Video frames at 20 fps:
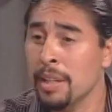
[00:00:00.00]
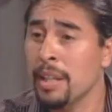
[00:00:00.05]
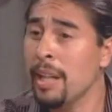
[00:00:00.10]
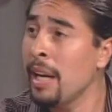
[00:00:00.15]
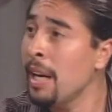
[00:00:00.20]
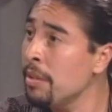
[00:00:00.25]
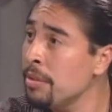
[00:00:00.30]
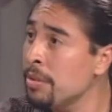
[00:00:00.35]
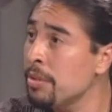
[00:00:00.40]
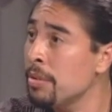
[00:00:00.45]
The
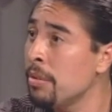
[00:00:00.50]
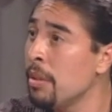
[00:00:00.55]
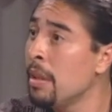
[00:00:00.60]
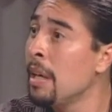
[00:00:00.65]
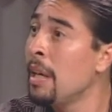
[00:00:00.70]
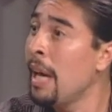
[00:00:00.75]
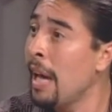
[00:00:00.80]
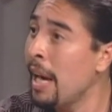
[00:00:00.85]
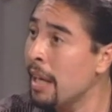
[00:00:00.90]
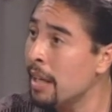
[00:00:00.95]

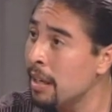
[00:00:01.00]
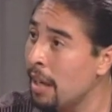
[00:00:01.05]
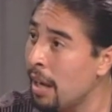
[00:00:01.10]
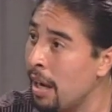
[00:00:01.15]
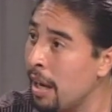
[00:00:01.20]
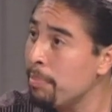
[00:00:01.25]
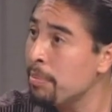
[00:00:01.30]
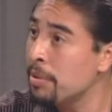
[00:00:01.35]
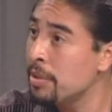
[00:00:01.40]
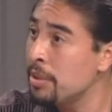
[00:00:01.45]
council had an
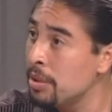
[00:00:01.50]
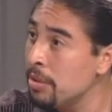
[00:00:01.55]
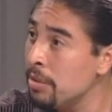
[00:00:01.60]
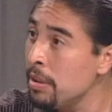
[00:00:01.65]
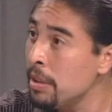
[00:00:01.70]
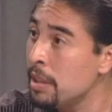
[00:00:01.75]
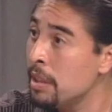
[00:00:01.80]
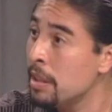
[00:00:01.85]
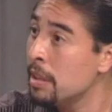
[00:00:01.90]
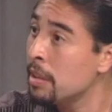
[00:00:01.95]

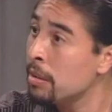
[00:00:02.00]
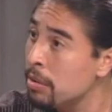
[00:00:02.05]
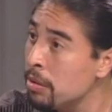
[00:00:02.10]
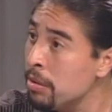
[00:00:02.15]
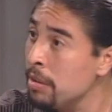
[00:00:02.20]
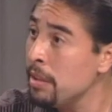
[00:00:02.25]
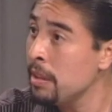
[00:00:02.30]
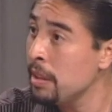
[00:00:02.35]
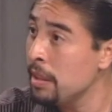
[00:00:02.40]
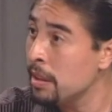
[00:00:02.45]
opportunity,
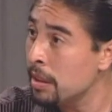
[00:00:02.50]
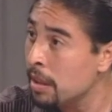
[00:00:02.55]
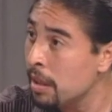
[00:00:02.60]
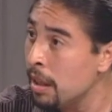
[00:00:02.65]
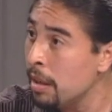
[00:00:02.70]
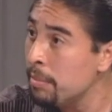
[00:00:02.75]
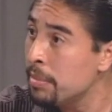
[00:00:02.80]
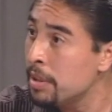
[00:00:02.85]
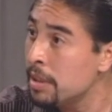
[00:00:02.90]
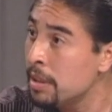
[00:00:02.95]
including the
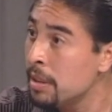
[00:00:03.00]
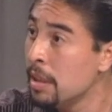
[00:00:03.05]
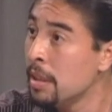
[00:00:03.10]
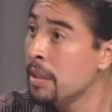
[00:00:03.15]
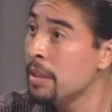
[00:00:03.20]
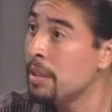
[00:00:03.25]
incumbent,